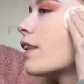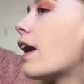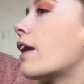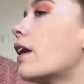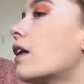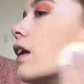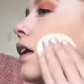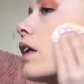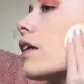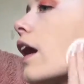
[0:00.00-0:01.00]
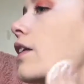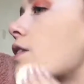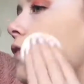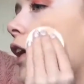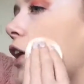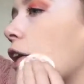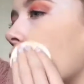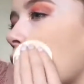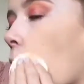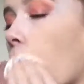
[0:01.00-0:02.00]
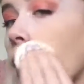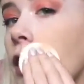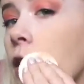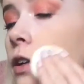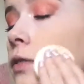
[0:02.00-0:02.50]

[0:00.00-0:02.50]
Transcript: then gets very dark.